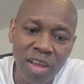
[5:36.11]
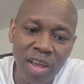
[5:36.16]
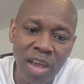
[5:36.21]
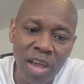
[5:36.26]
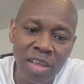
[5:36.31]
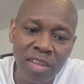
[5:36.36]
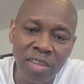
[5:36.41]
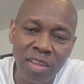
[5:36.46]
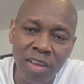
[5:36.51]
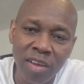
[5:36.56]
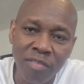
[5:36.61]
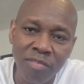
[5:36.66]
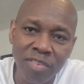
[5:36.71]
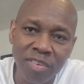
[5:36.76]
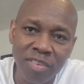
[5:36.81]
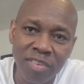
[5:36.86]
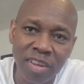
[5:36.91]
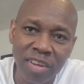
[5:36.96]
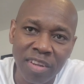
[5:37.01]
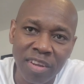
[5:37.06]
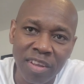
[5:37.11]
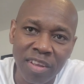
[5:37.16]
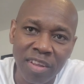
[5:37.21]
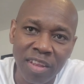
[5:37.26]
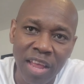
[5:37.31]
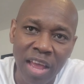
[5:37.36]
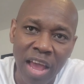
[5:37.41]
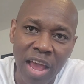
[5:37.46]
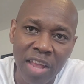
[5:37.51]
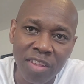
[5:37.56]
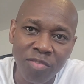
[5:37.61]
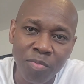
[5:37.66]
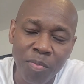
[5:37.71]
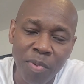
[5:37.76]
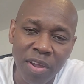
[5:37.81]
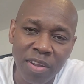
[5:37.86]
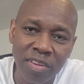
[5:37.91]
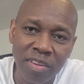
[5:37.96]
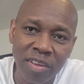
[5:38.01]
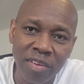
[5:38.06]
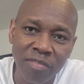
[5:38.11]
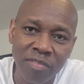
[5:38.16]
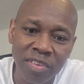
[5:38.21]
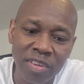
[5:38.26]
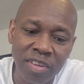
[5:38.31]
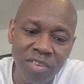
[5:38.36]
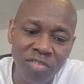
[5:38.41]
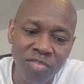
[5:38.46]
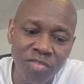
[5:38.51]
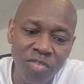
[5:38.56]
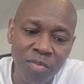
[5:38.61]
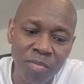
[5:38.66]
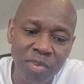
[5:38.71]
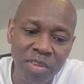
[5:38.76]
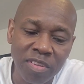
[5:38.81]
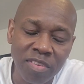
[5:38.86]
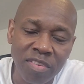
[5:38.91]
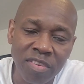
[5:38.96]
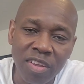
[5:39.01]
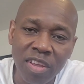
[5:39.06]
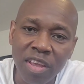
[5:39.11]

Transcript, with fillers: I love the technical aspect of the instrument.